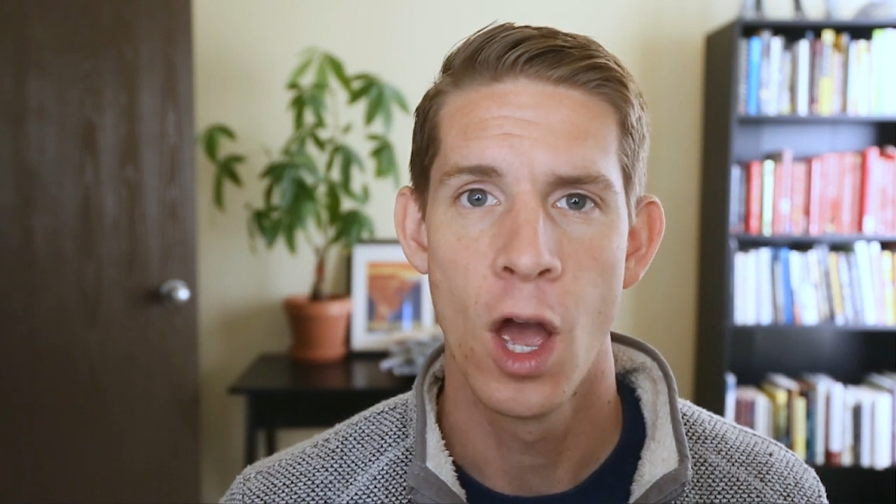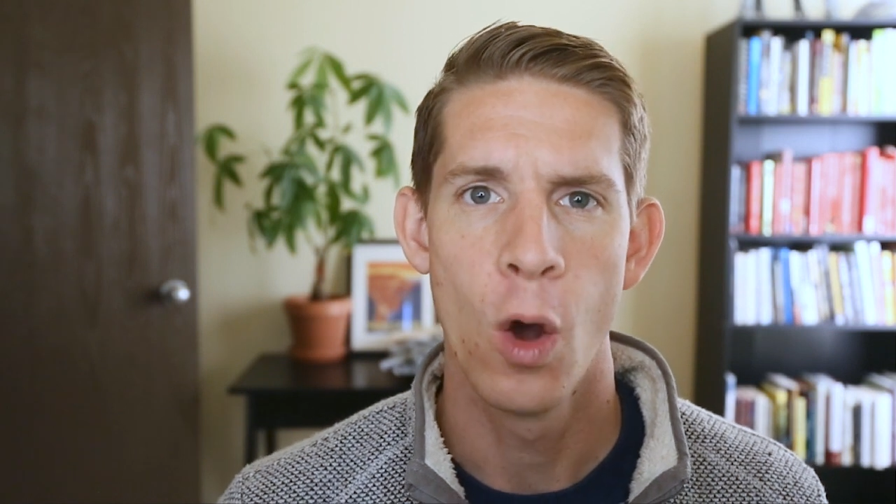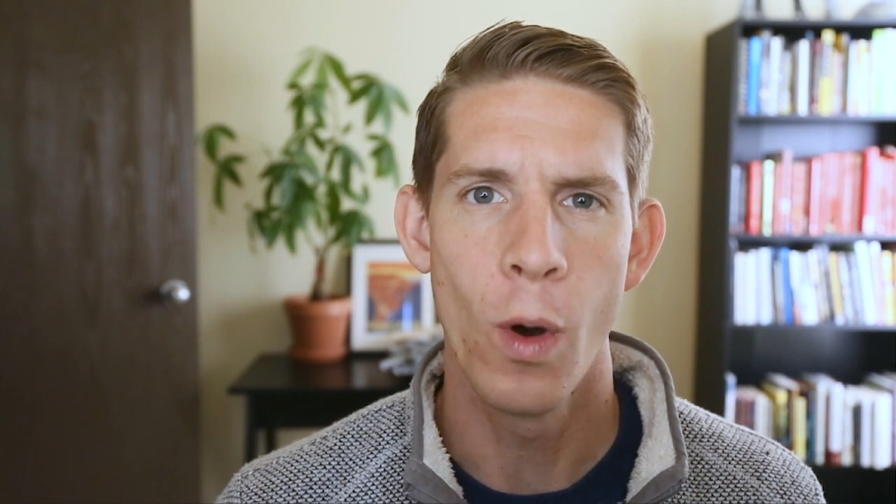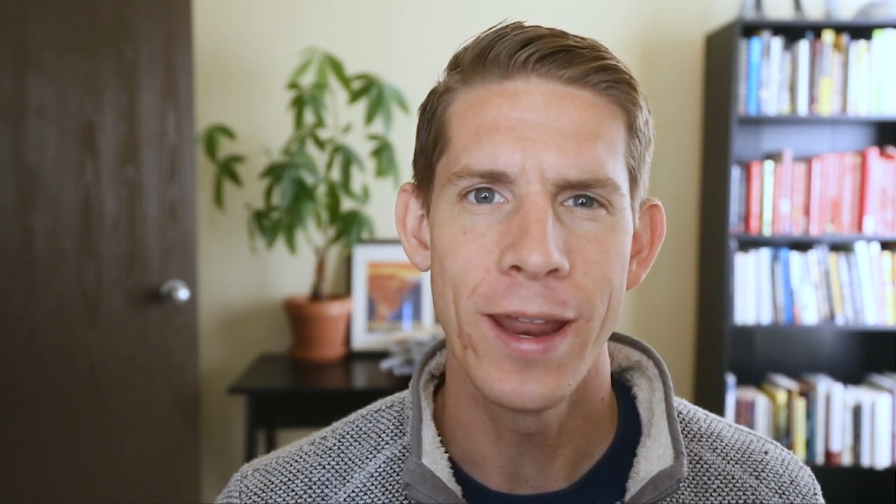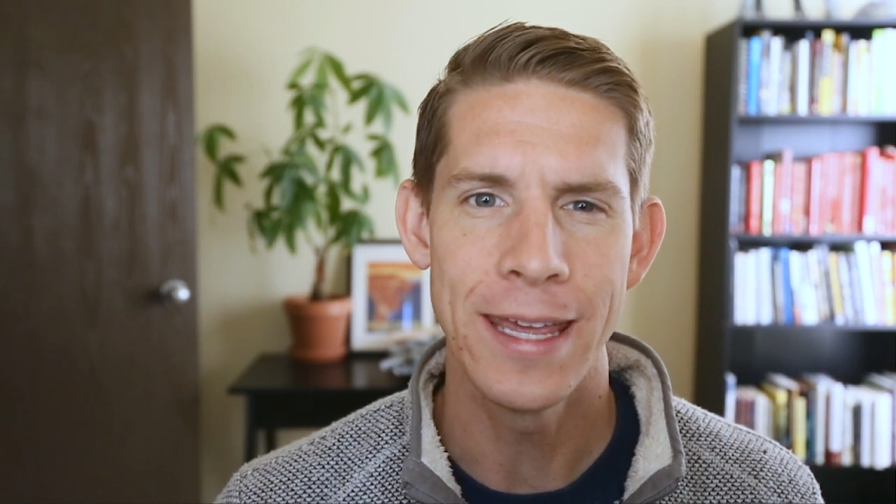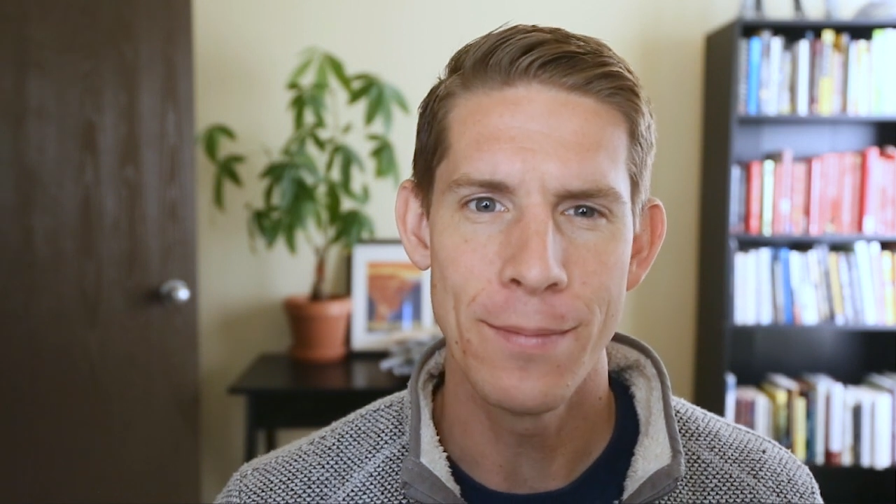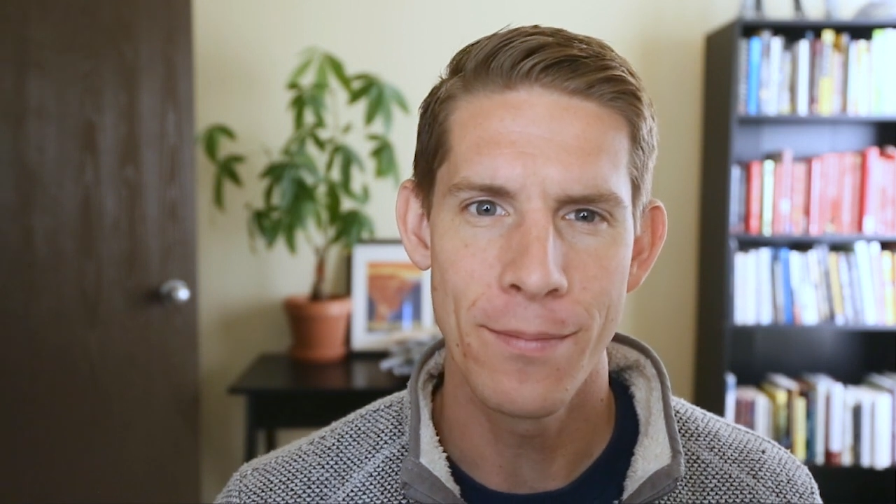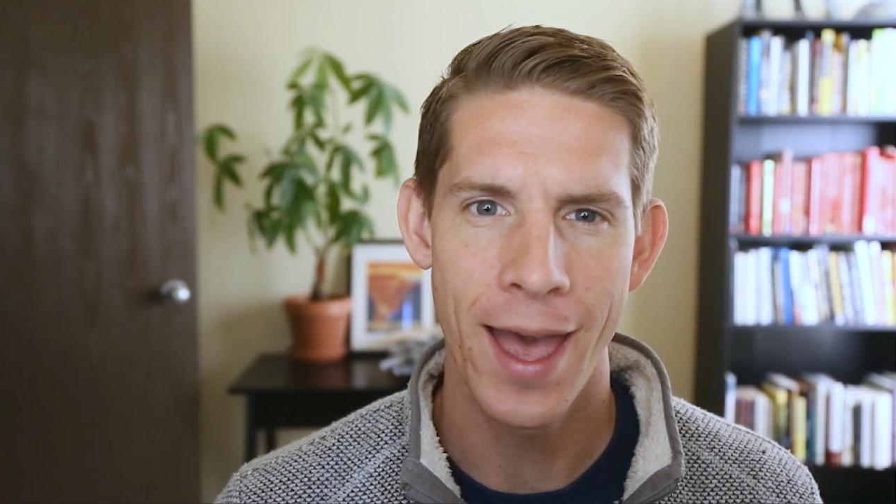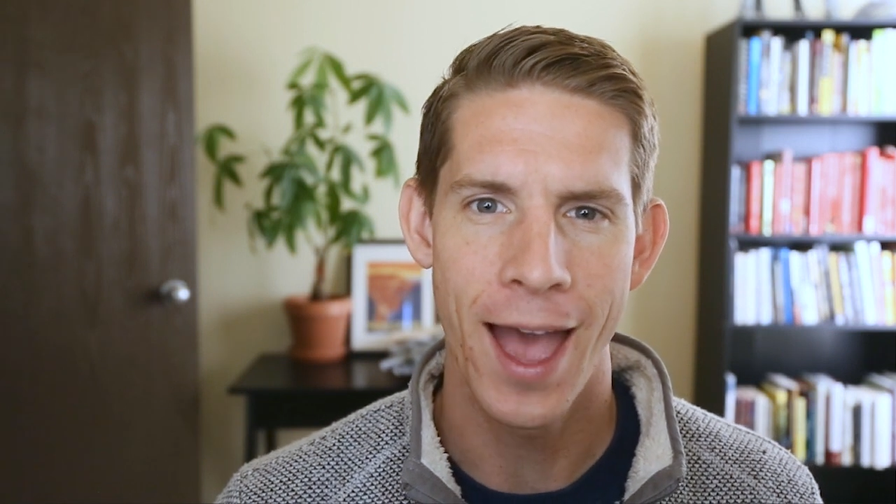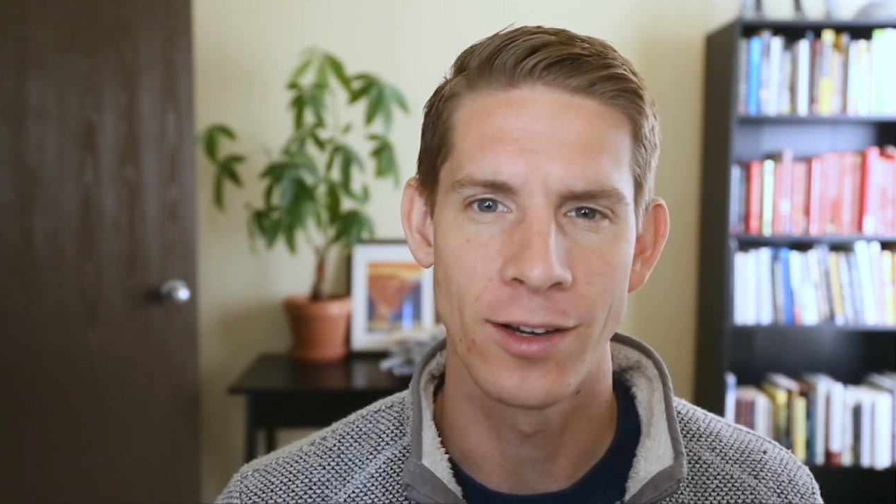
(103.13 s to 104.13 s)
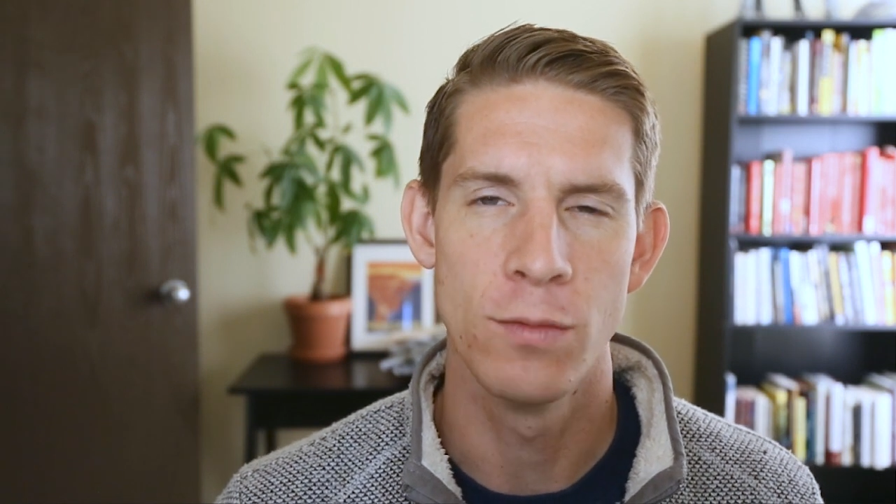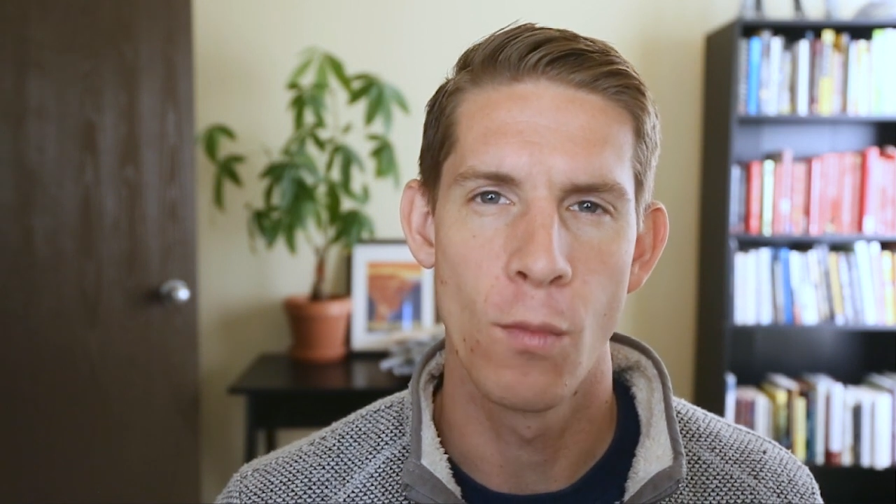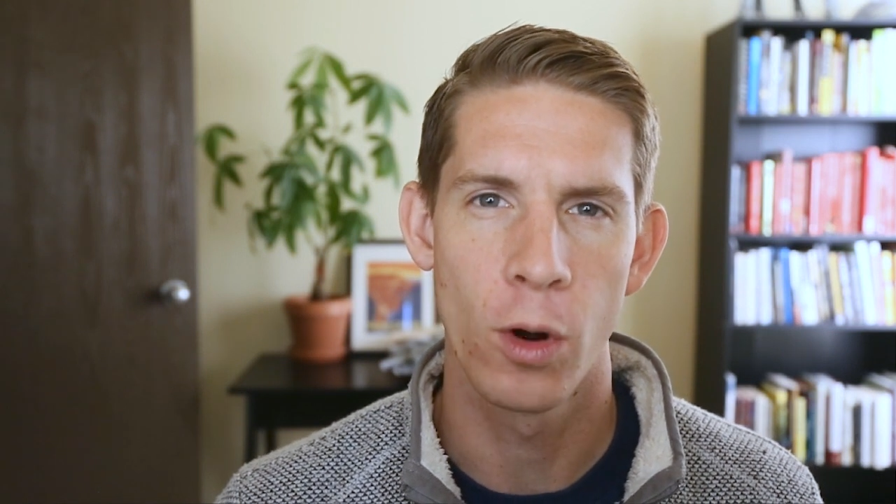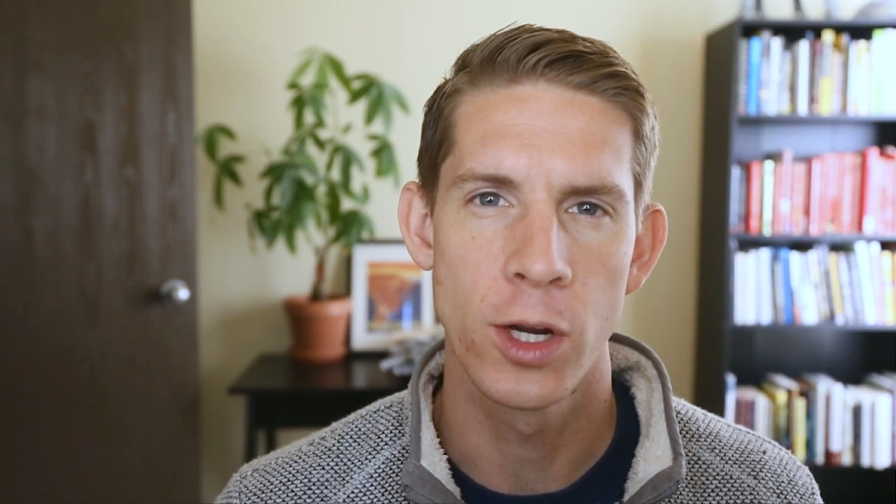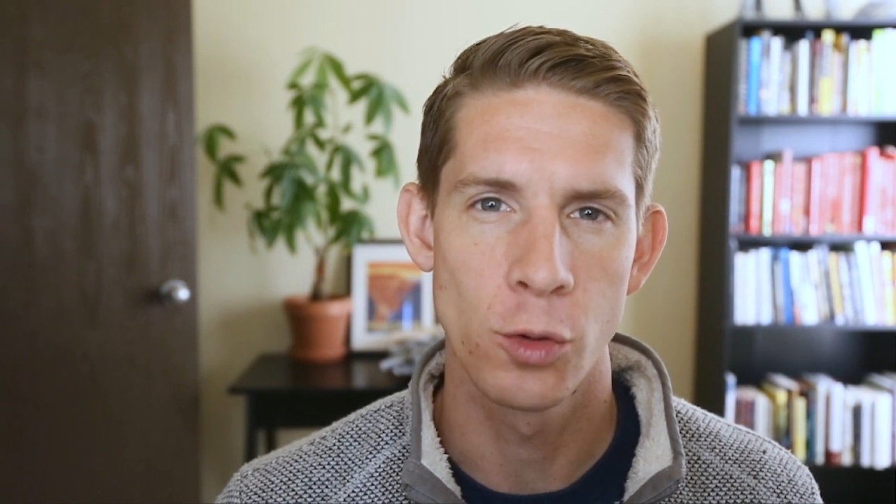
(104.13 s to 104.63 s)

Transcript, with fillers: What impact do mortgage